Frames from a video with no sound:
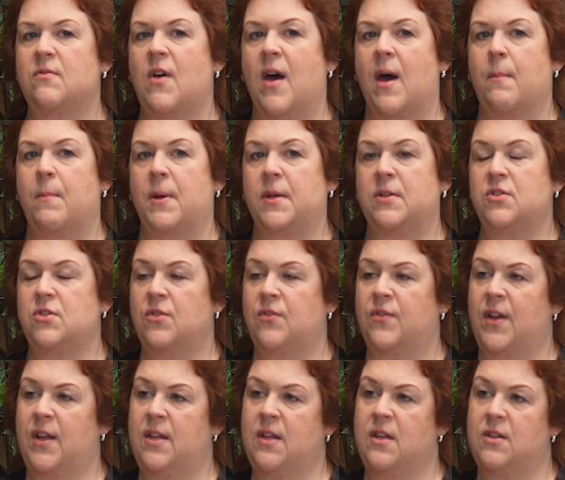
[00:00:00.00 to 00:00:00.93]
of that,
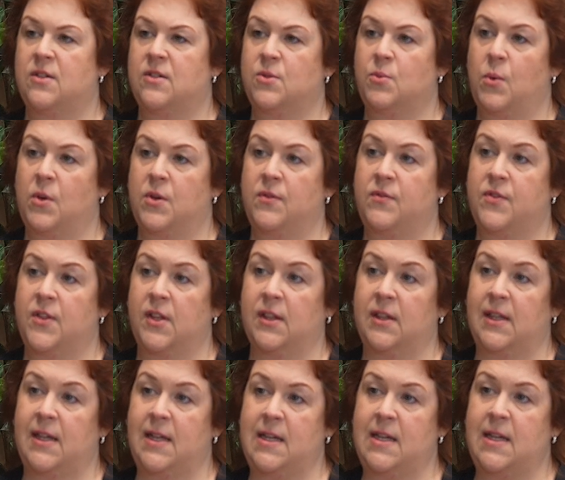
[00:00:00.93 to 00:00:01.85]
Pennsylvania is one of
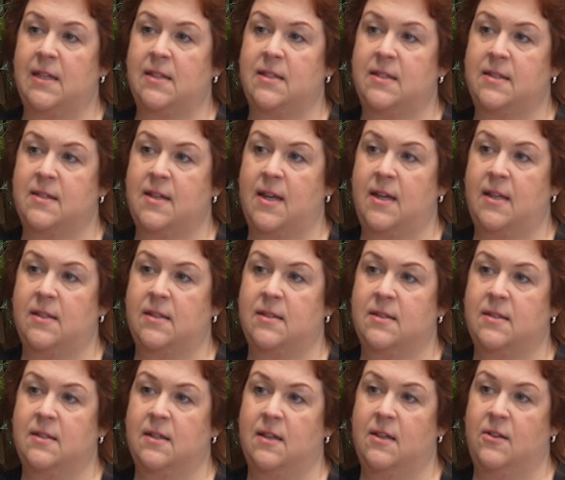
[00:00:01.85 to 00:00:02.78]
the leading
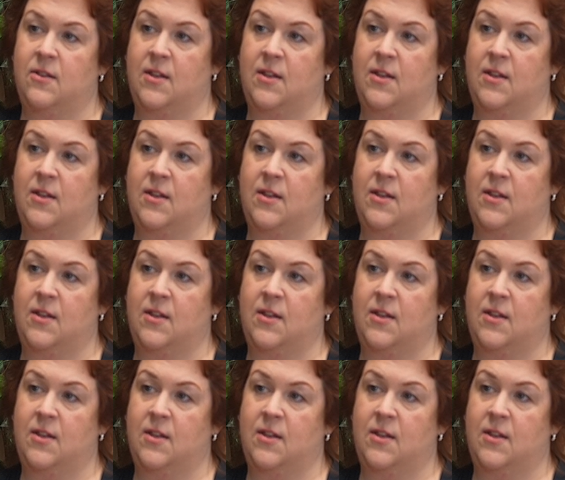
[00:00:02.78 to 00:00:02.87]
states